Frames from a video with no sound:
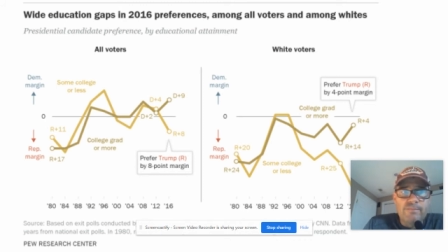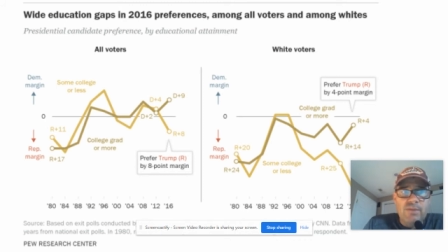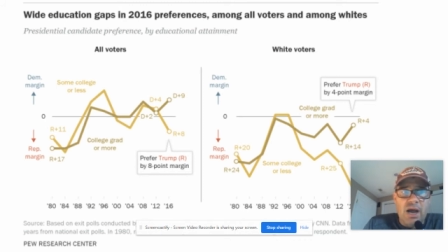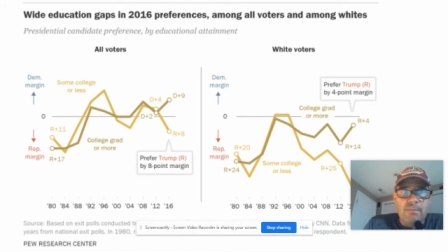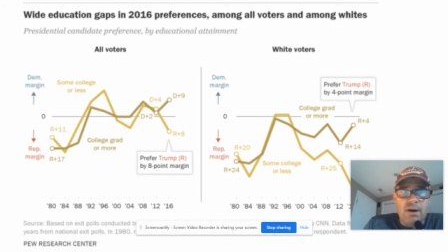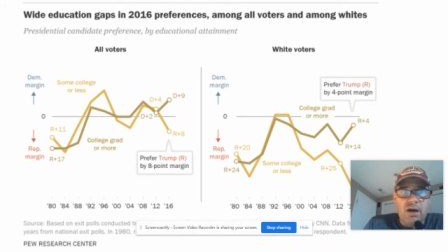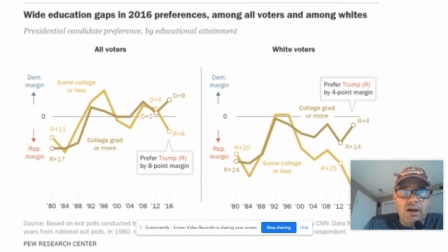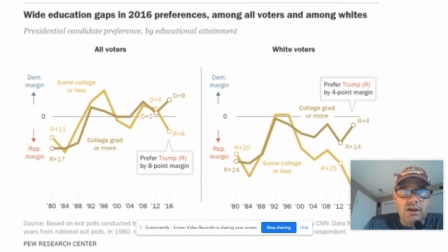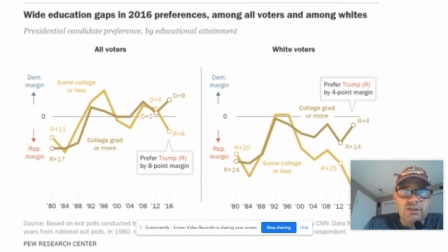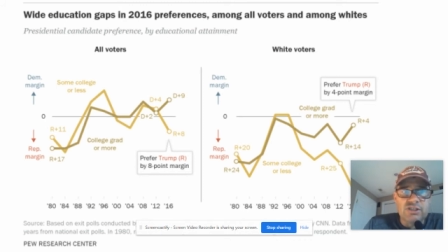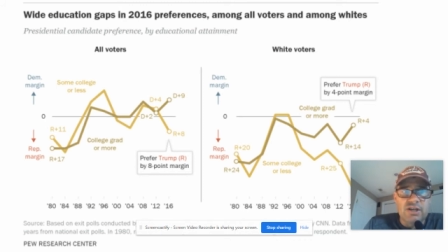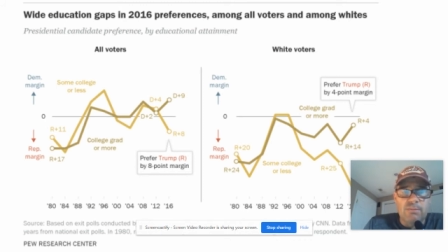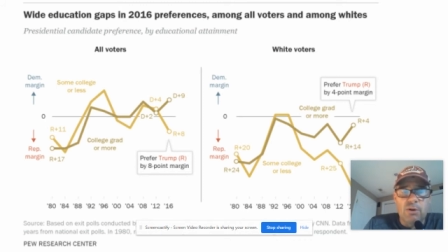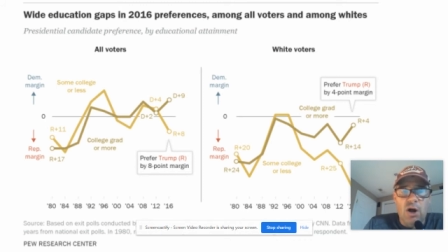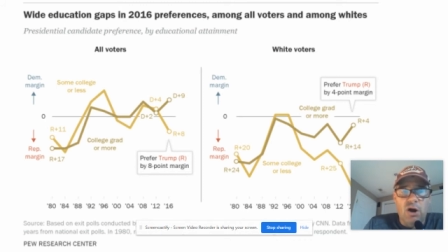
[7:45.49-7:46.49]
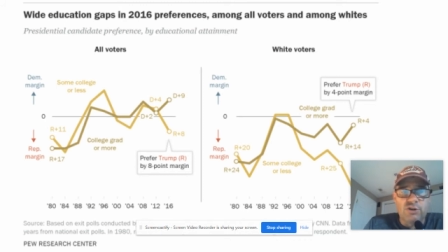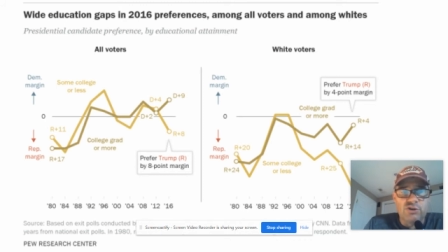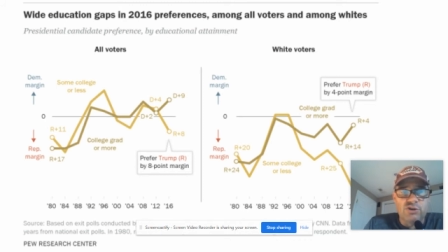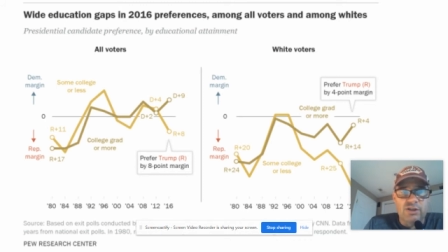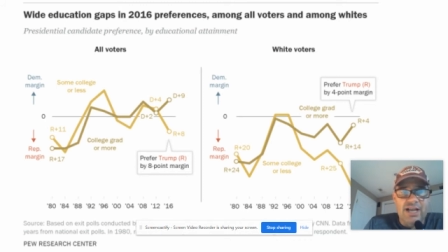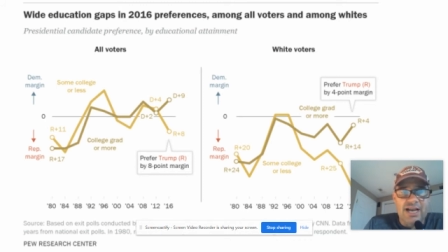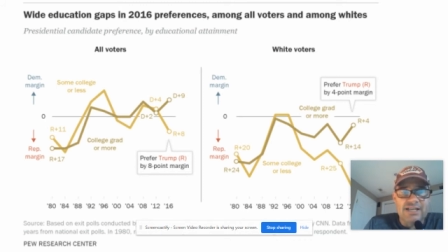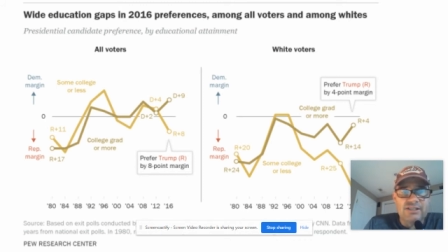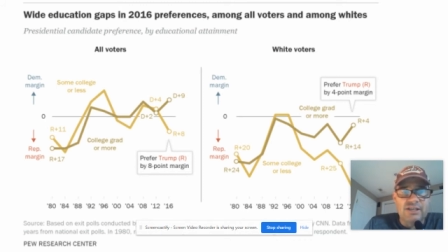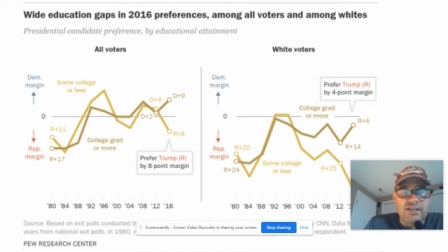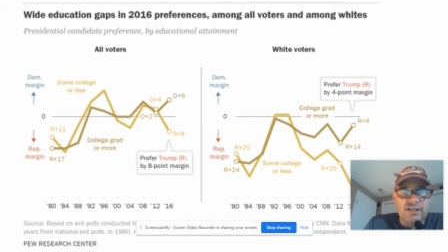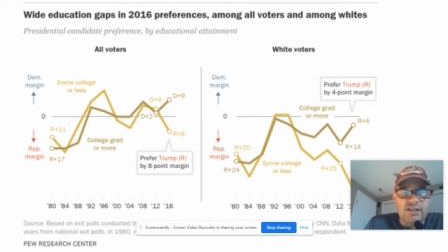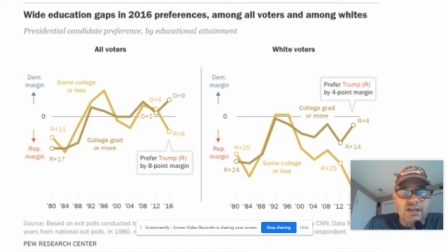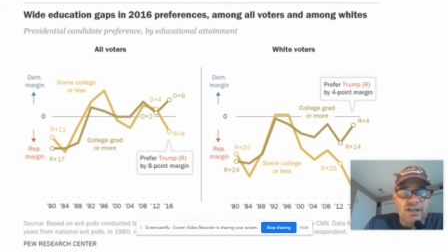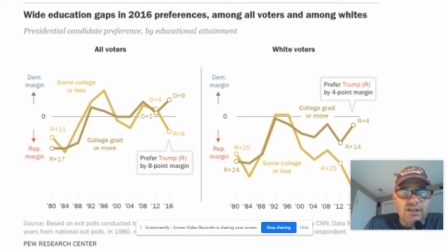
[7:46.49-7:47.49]
among some college or less in
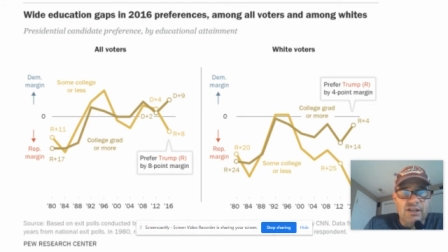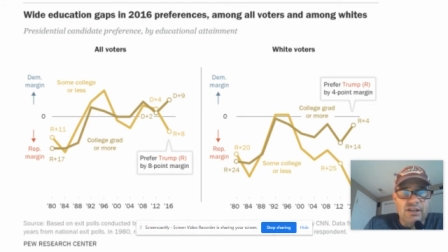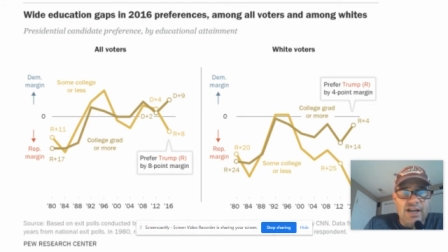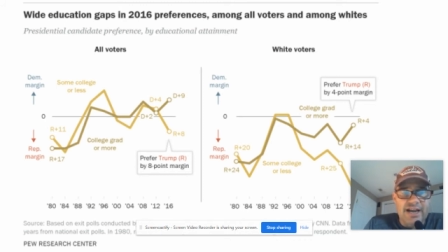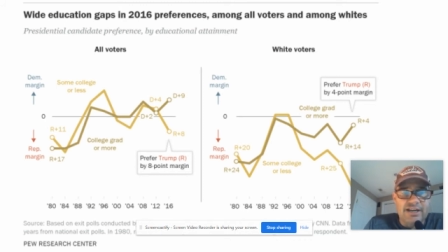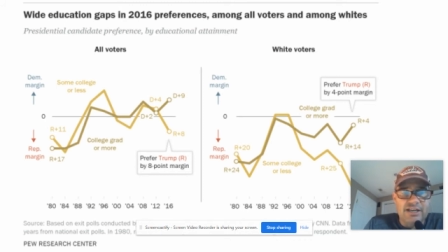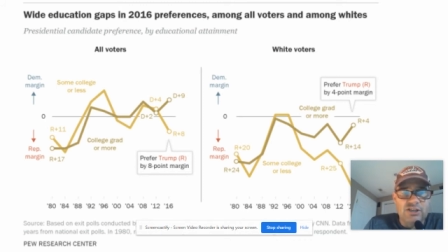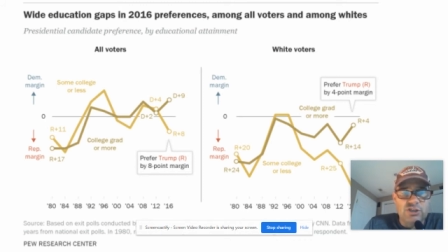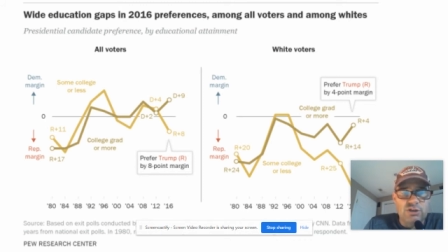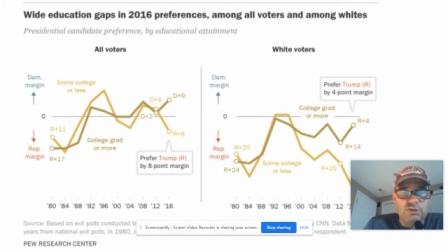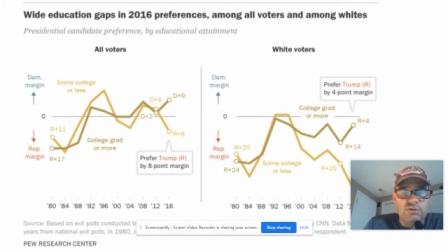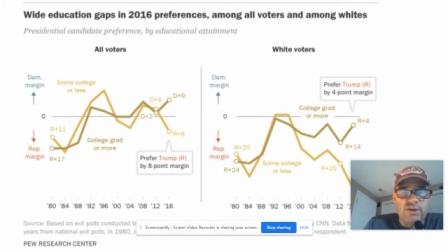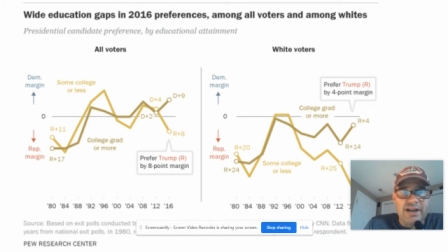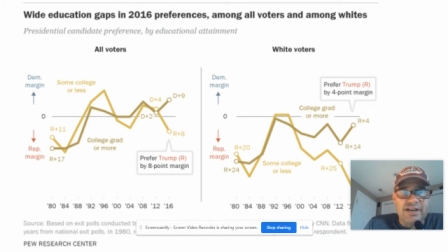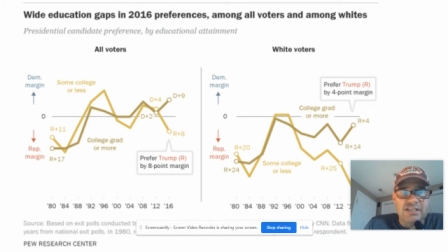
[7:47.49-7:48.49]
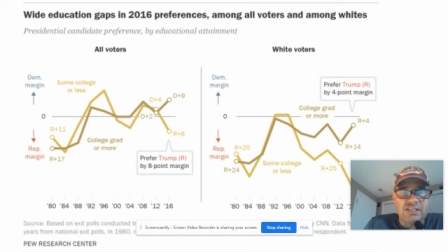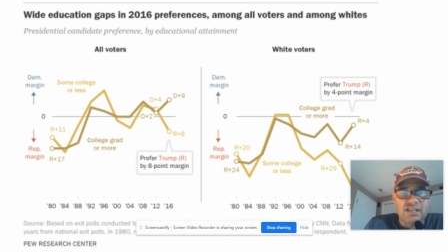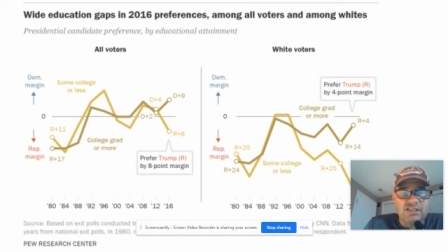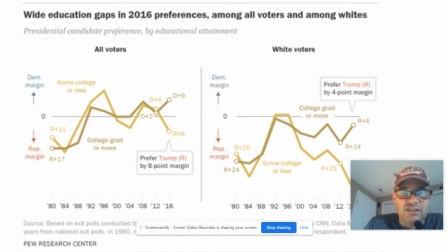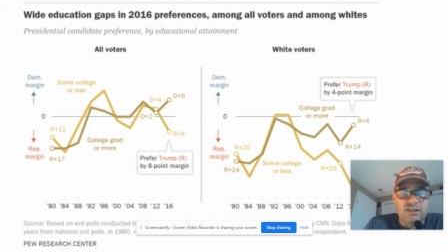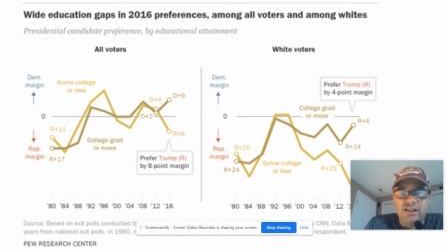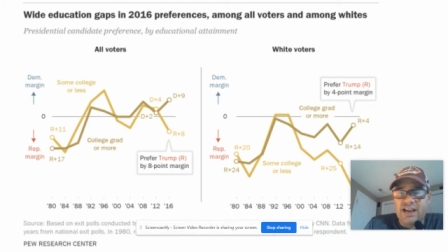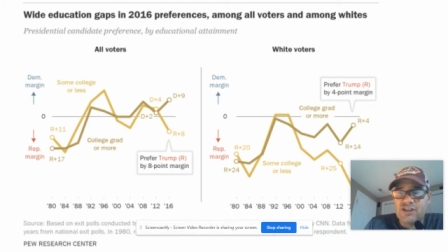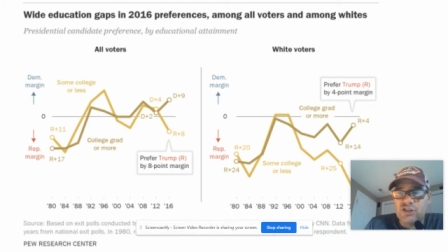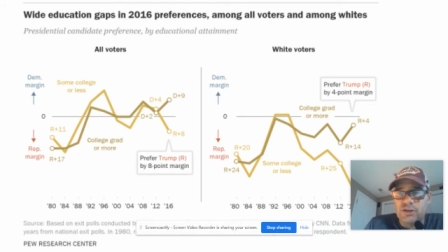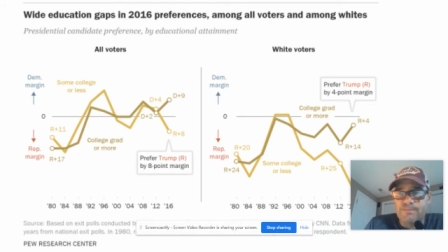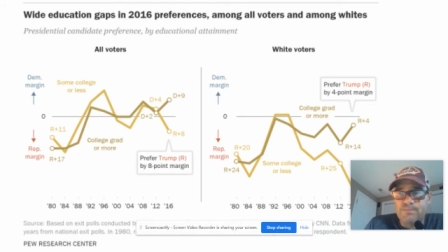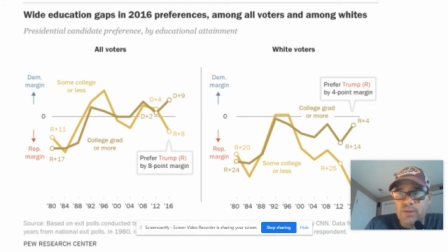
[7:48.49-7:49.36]
the in the 92 96 election